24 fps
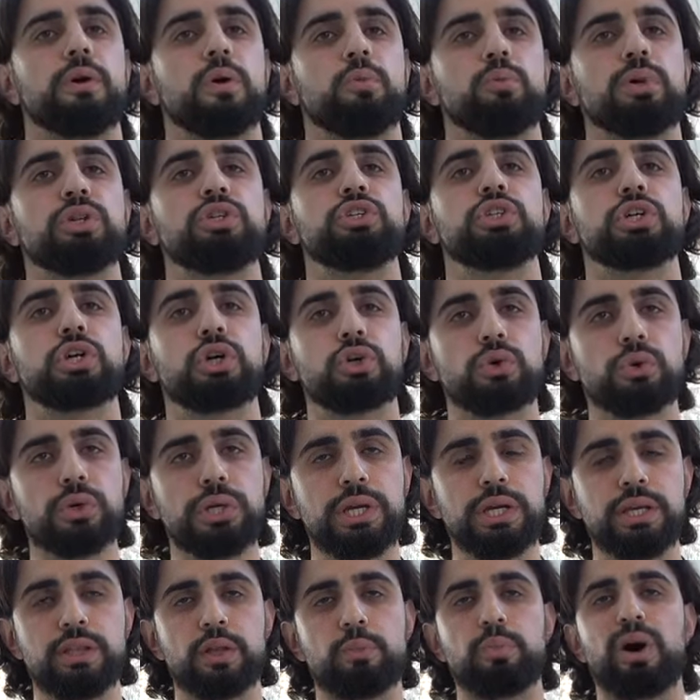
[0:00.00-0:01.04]
but
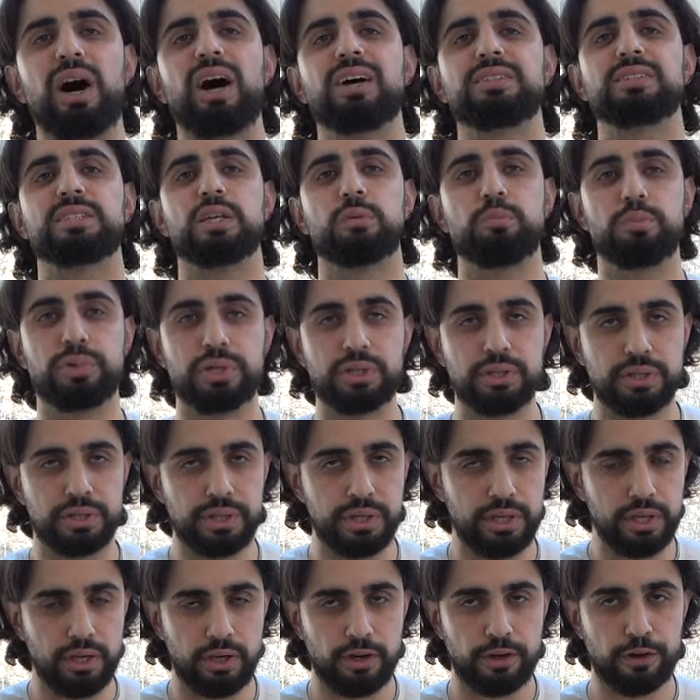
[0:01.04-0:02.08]
decree the
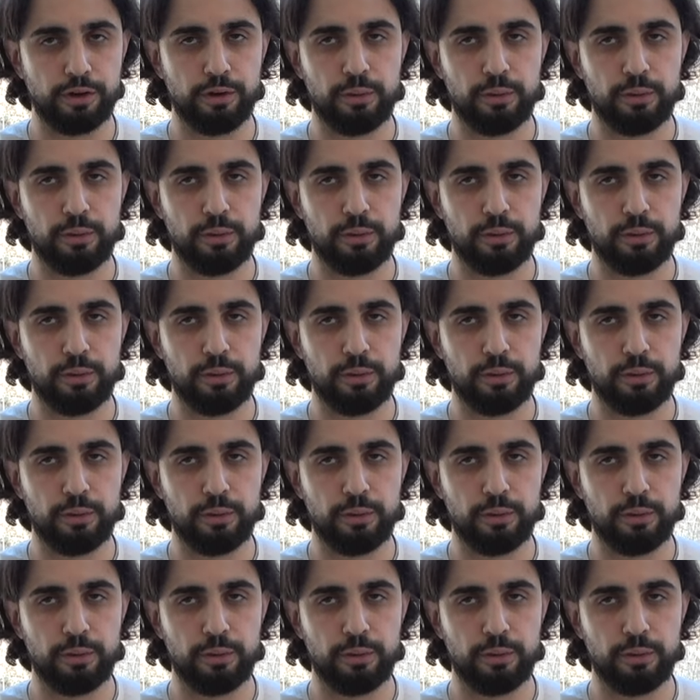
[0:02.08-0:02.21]
possibility